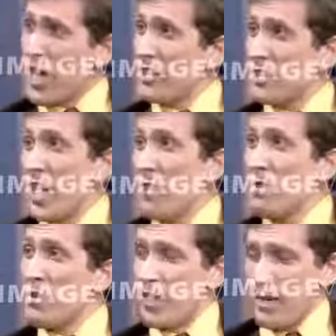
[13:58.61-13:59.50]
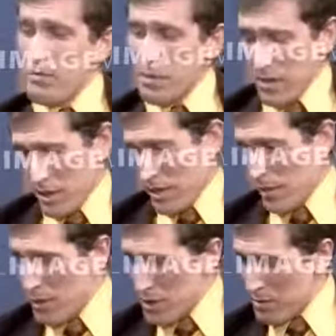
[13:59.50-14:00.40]
change the time limit. I'm, uh,
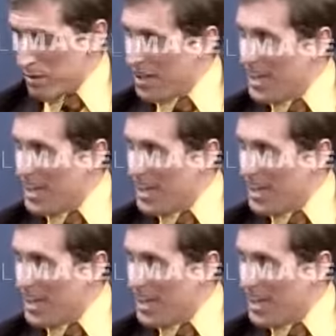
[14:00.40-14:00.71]
I'm reasonable.